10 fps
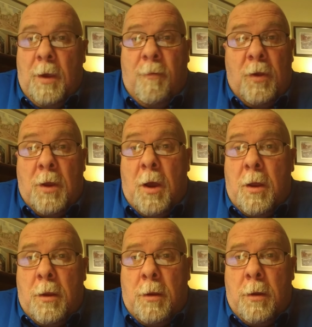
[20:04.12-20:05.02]
If it
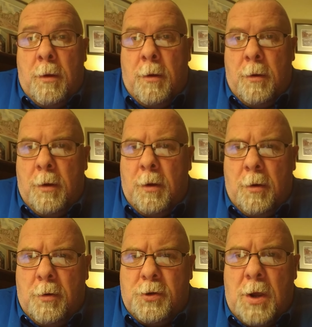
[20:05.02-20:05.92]
doesn't, then
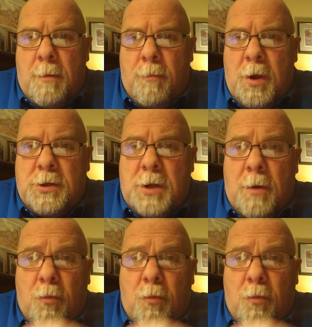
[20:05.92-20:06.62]
there's something messed